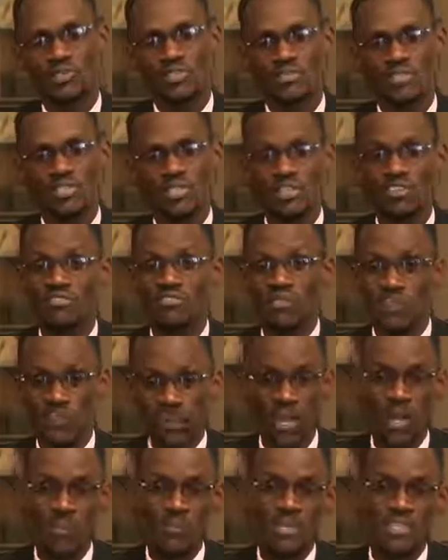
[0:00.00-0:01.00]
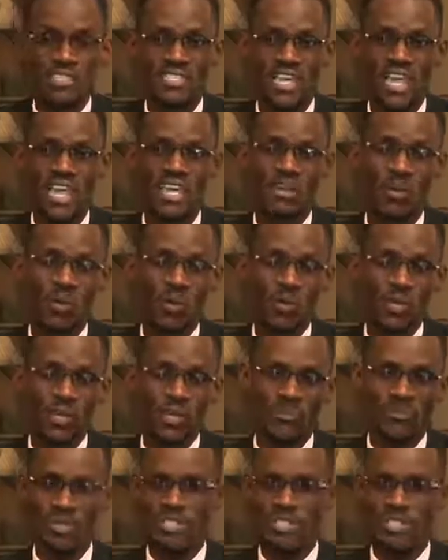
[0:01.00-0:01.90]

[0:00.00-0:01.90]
self-empowerment and all that.